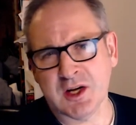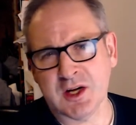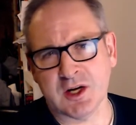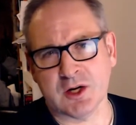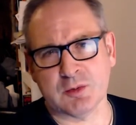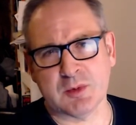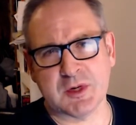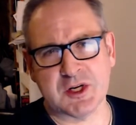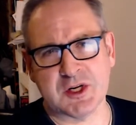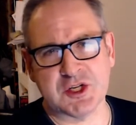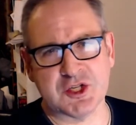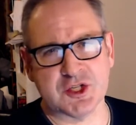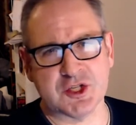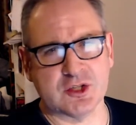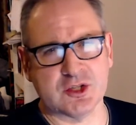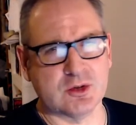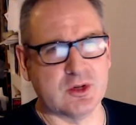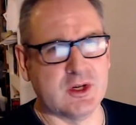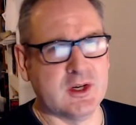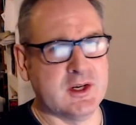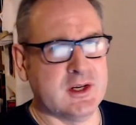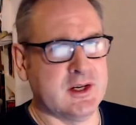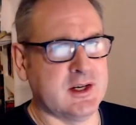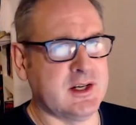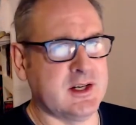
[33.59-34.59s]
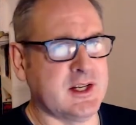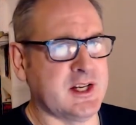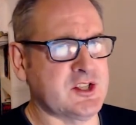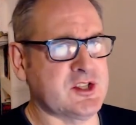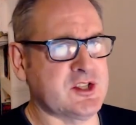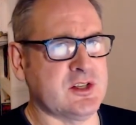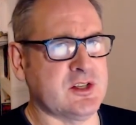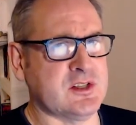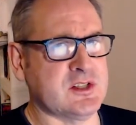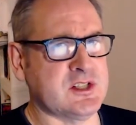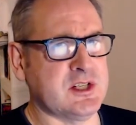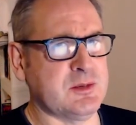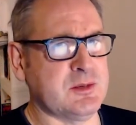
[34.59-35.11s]
original and
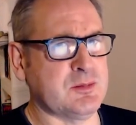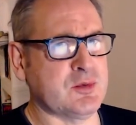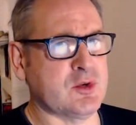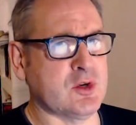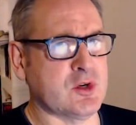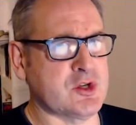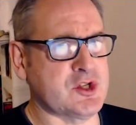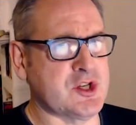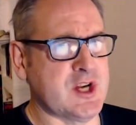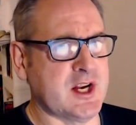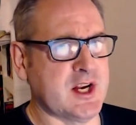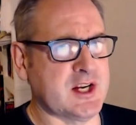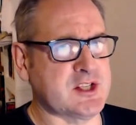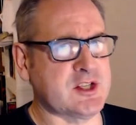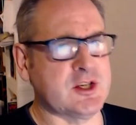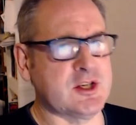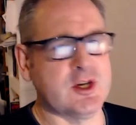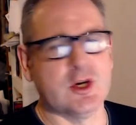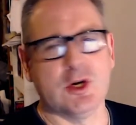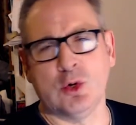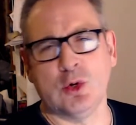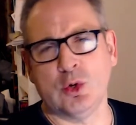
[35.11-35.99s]
exciting projects,